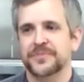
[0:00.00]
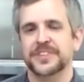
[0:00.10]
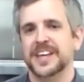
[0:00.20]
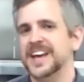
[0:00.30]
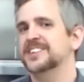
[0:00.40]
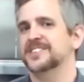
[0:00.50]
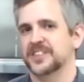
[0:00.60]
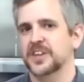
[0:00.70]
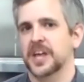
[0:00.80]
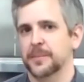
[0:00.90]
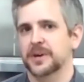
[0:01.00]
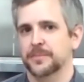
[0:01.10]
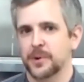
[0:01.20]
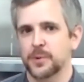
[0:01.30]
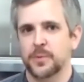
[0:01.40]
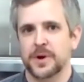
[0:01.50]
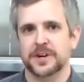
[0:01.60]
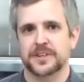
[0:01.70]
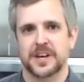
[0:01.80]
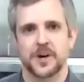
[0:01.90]
tasting the lemon, but we want
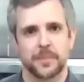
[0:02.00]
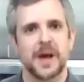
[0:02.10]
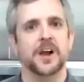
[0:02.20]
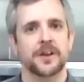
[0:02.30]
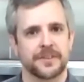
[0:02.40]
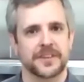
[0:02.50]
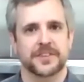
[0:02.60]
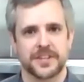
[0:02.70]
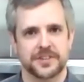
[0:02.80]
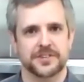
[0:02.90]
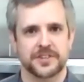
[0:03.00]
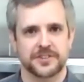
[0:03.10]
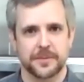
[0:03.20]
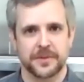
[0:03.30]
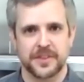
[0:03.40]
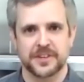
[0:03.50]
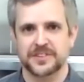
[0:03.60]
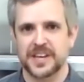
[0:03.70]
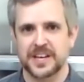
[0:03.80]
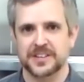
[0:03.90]
it to help elevate the dish into something that
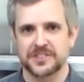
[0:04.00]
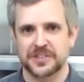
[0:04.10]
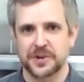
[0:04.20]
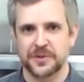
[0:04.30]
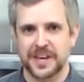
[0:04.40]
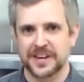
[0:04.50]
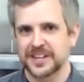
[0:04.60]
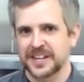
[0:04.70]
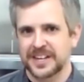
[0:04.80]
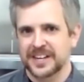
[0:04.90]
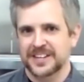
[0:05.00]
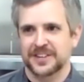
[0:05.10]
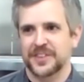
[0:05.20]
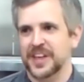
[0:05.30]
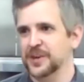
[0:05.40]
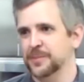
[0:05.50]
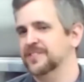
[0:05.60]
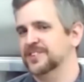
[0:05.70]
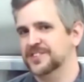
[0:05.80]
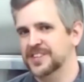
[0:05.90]
just has, that little bit
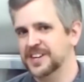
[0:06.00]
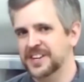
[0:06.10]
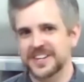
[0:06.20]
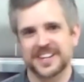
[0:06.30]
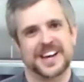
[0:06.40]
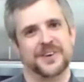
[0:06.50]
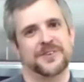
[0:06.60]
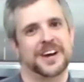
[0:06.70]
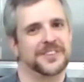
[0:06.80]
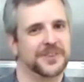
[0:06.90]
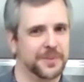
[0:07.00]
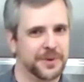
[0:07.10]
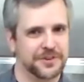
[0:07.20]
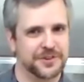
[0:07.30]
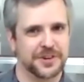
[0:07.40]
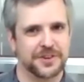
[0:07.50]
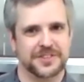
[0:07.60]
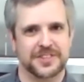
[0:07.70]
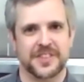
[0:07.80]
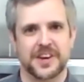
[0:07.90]
of acidity to counteract a little bit of sugar
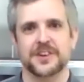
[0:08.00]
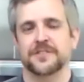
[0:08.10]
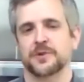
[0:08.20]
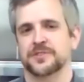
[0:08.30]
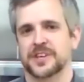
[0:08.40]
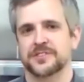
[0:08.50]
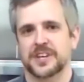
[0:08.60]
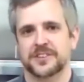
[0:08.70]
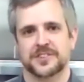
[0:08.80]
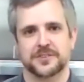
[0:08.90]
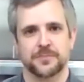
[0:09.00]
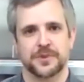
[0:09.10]
that's in there. And of course that zest just